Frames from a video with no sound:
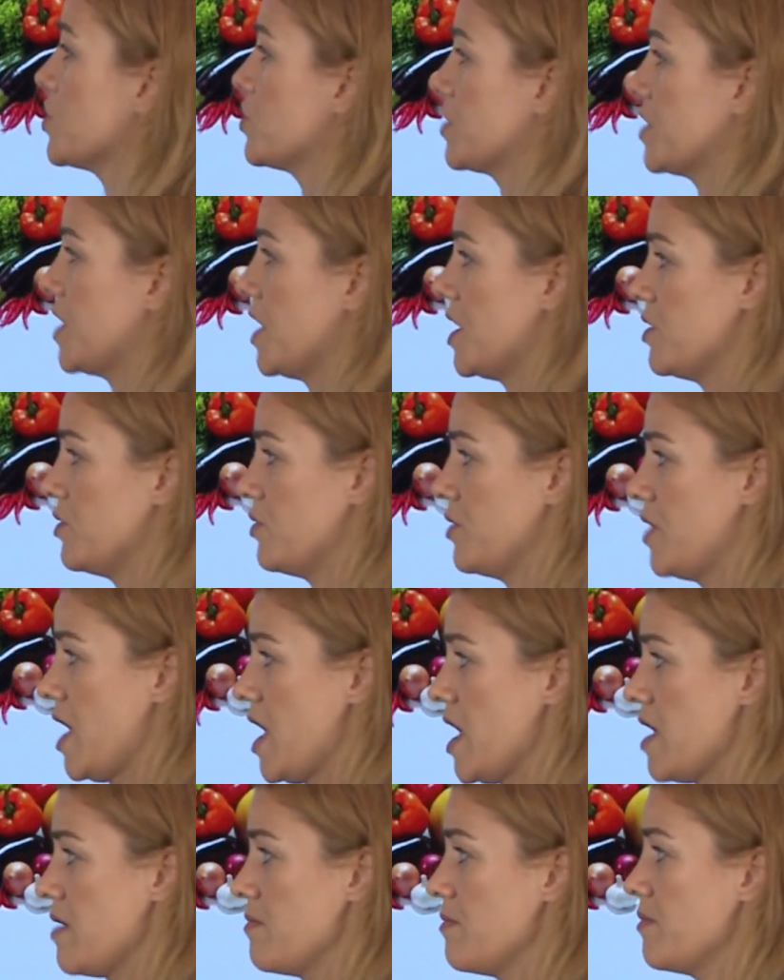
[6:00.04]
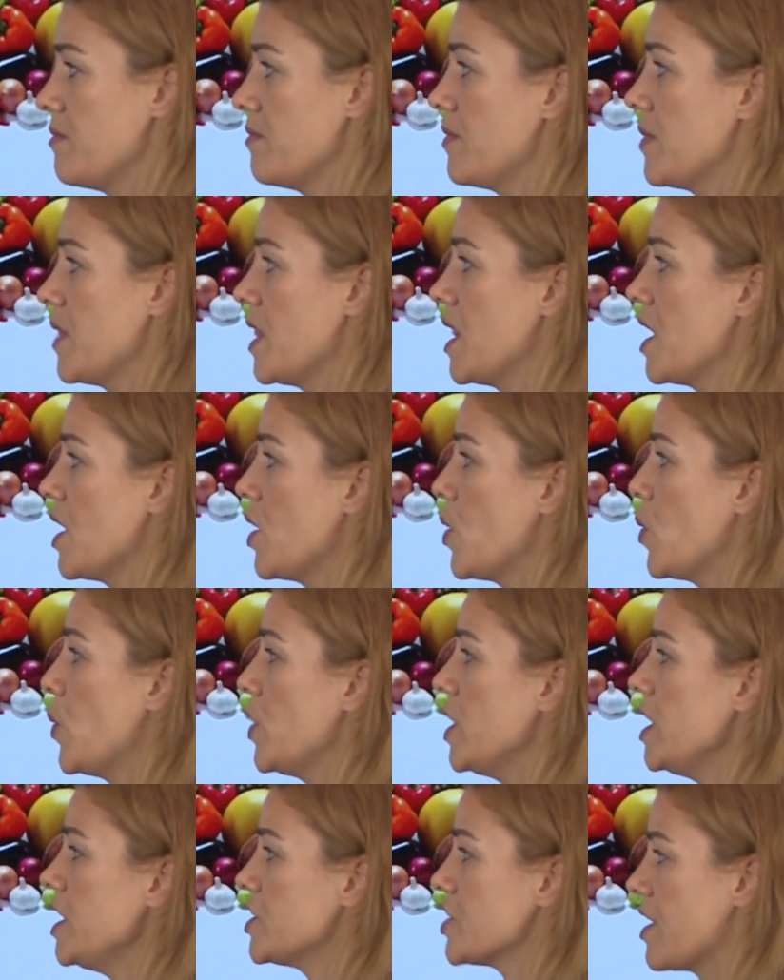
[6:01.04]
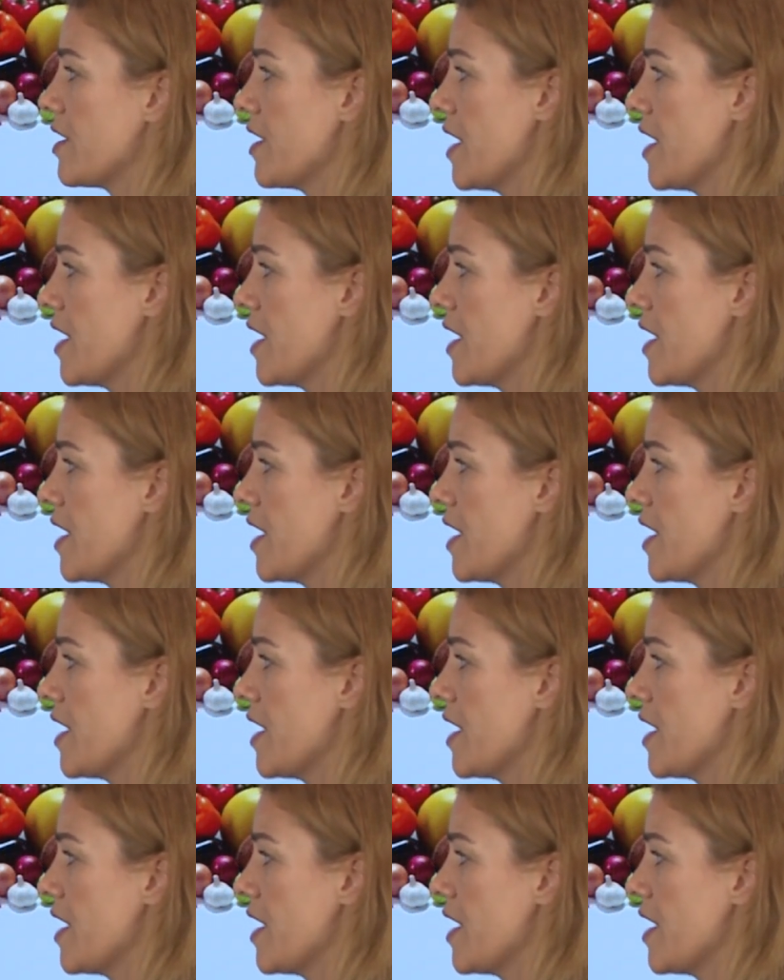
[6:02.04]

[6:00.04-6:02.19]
can you name? Which are